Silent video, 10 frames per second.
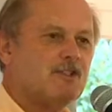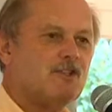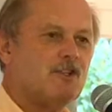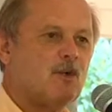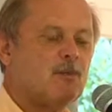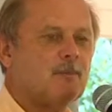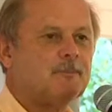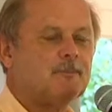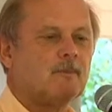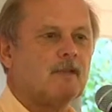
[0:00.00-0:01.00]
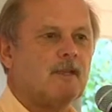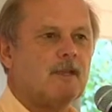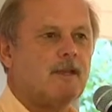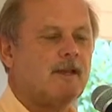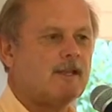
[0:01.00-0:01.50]
So,
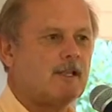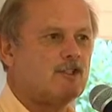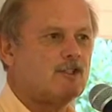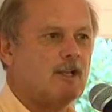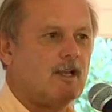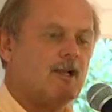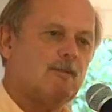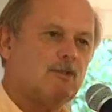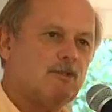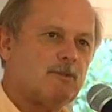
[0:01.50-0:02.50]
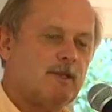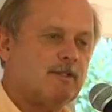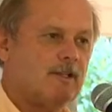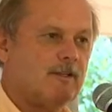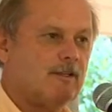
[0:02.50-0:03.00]
in any case, this was
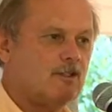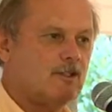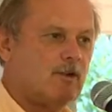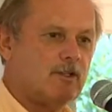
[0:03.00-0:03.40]
about 10 years ago.